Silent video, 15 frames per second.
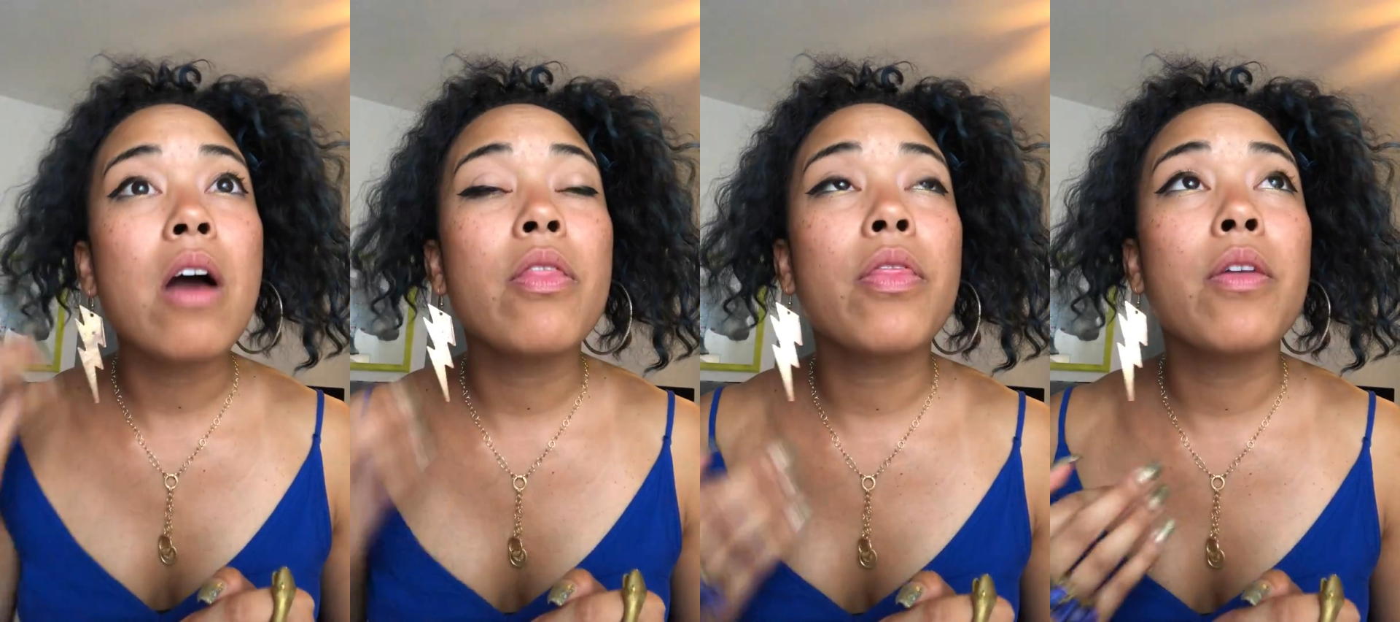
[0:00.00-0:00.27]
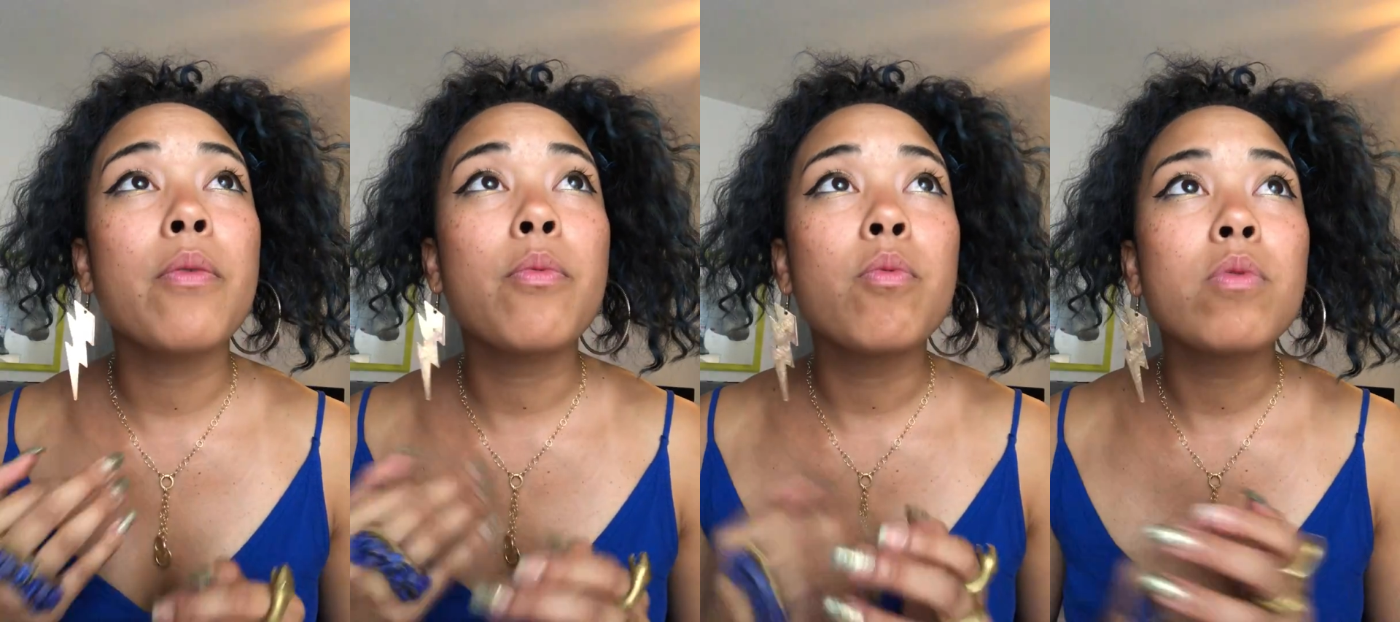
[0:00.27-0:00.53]

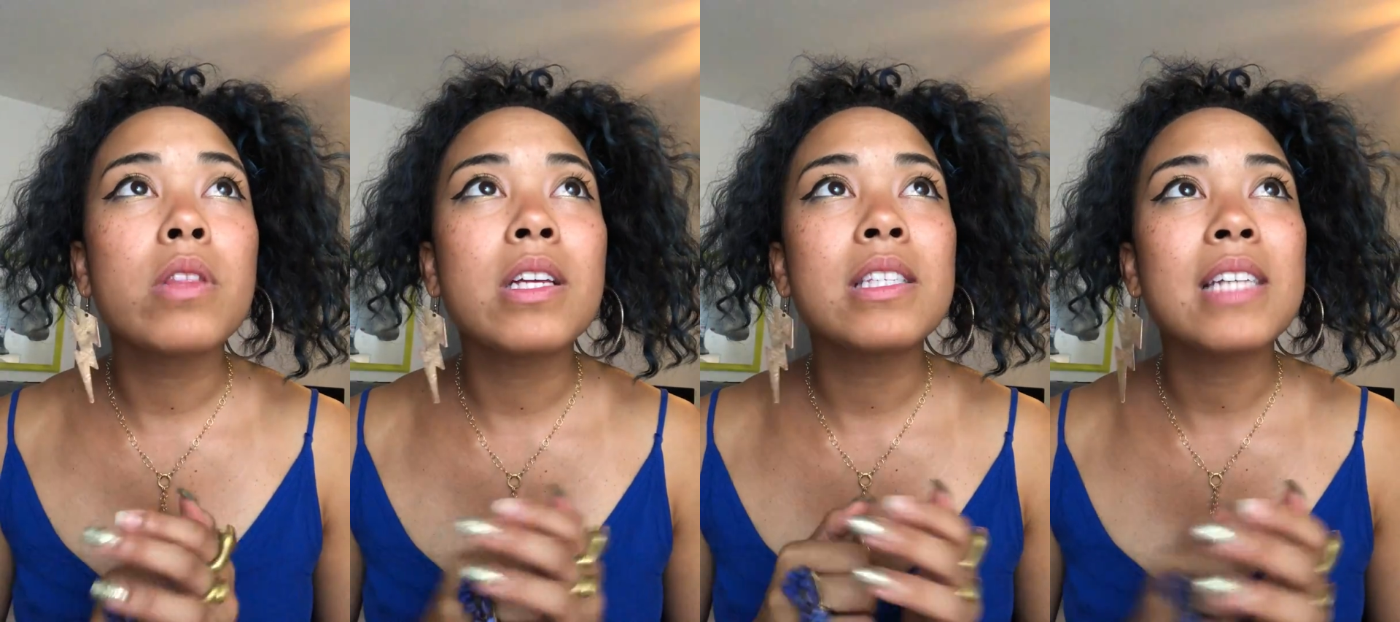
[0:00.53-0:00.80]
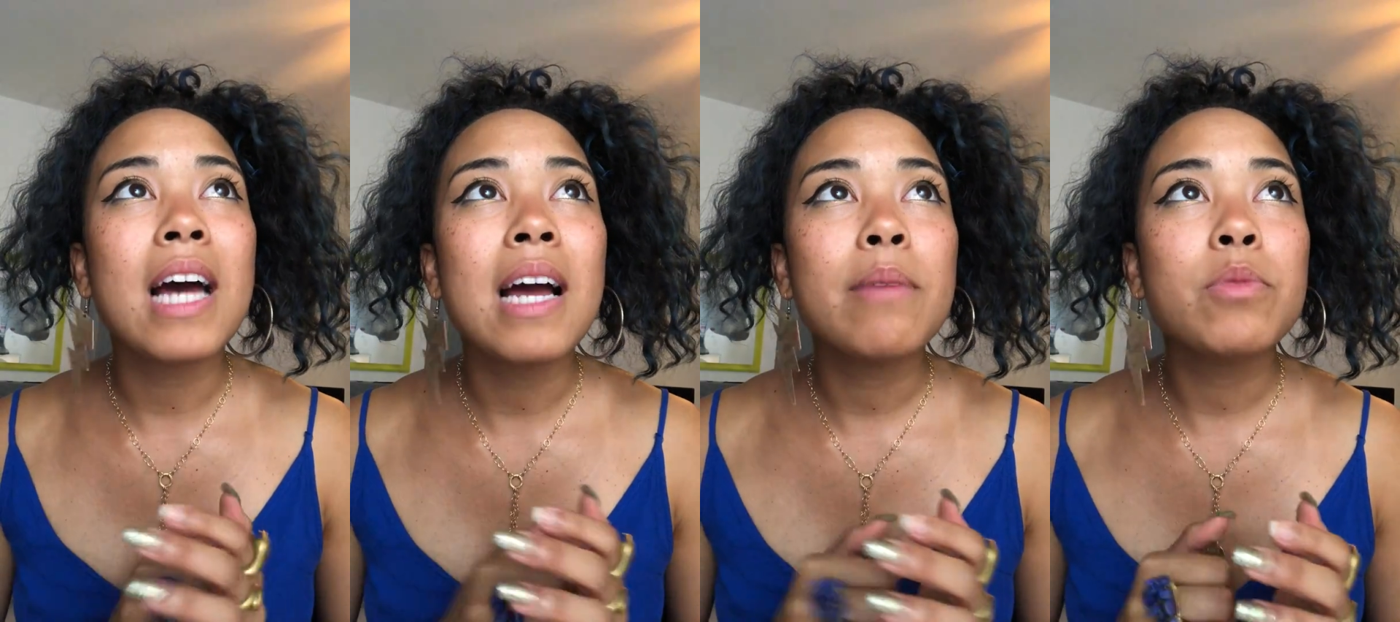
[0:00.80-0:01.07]
The
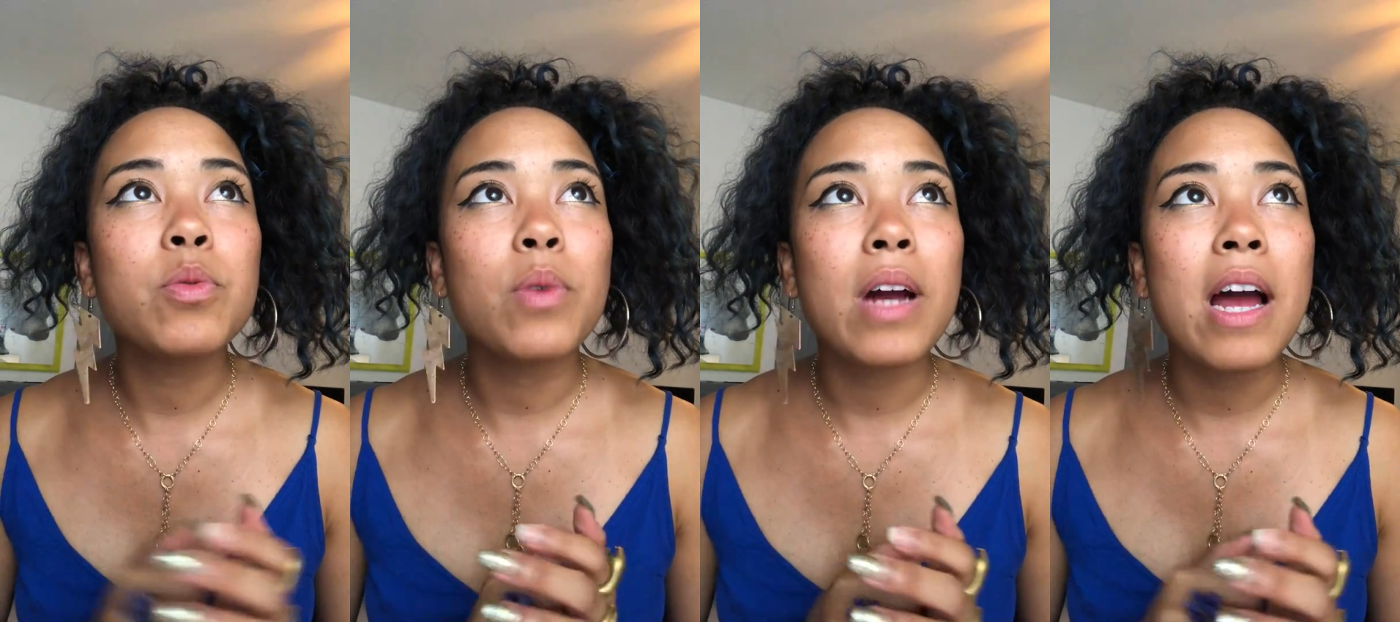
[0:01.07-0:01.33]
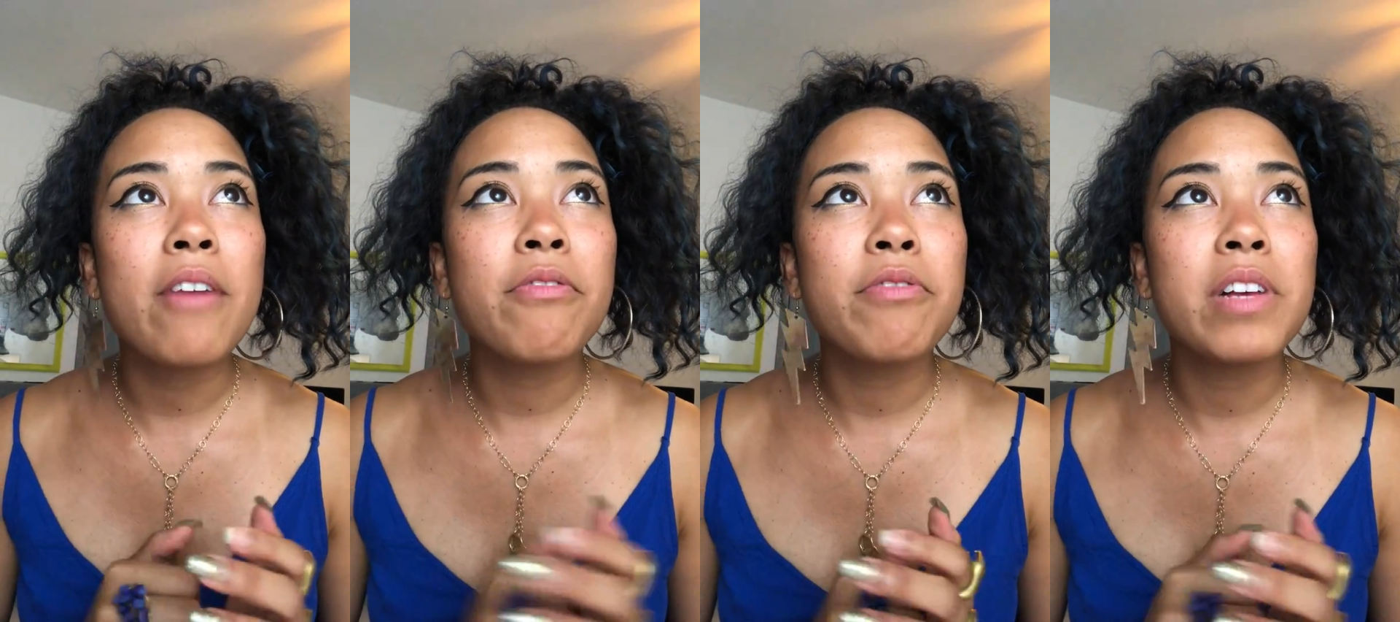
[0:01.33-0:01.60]
times where
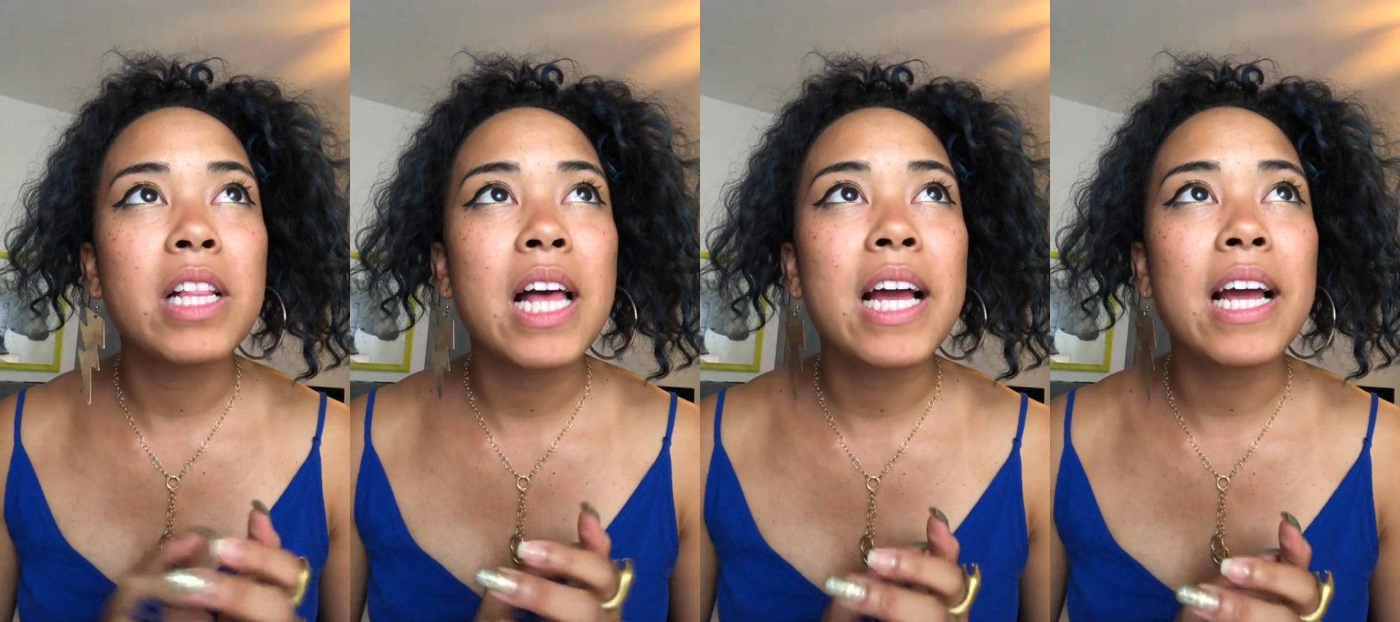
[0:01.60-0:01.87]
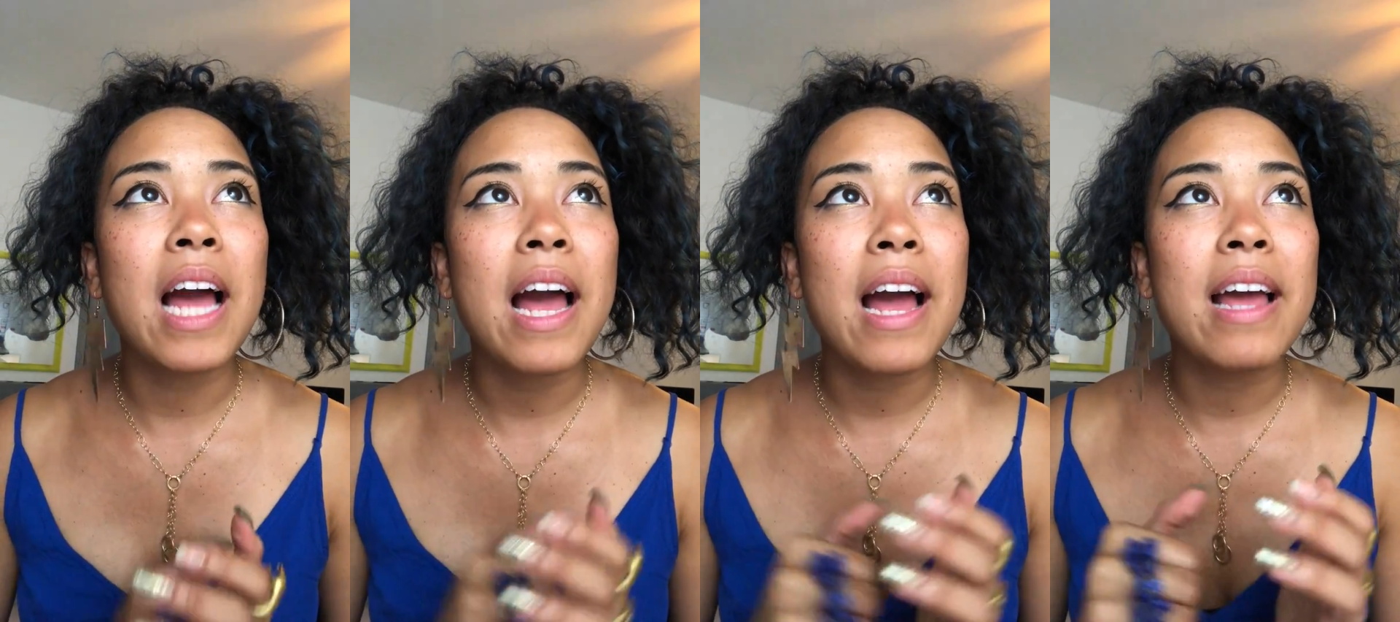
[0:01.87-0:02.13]
I feel like